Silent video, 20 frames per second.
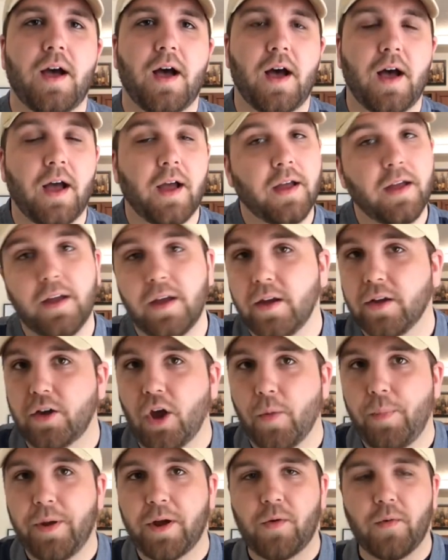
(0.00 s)
Uh,
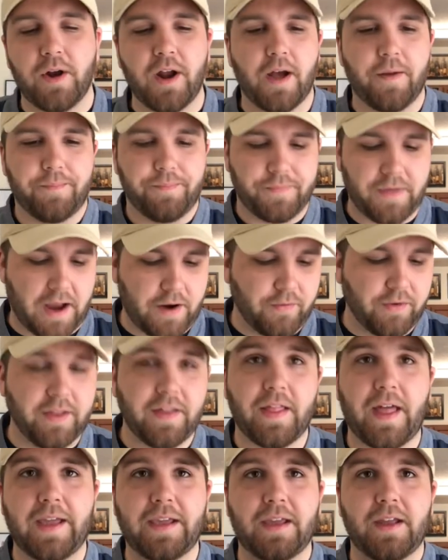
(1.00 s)
go pick one up. I
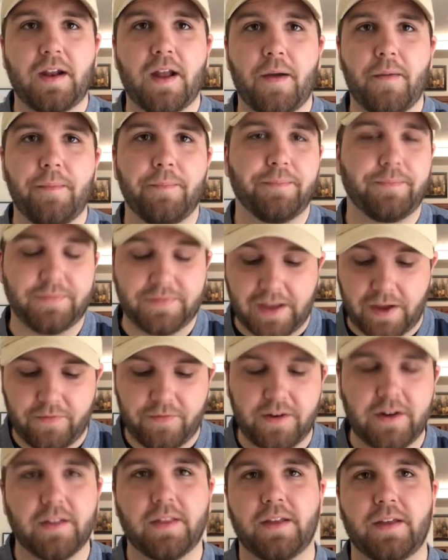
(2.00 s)
really like it. I'm
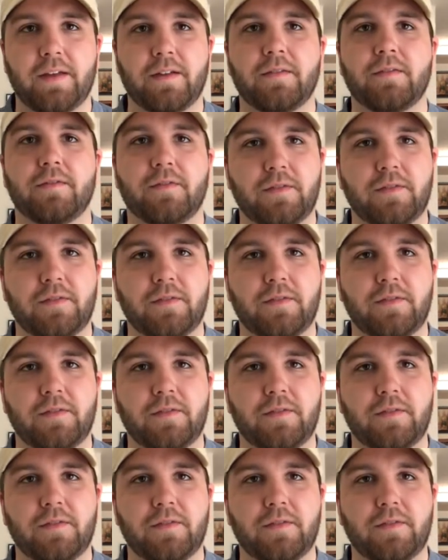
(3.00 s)
definitely,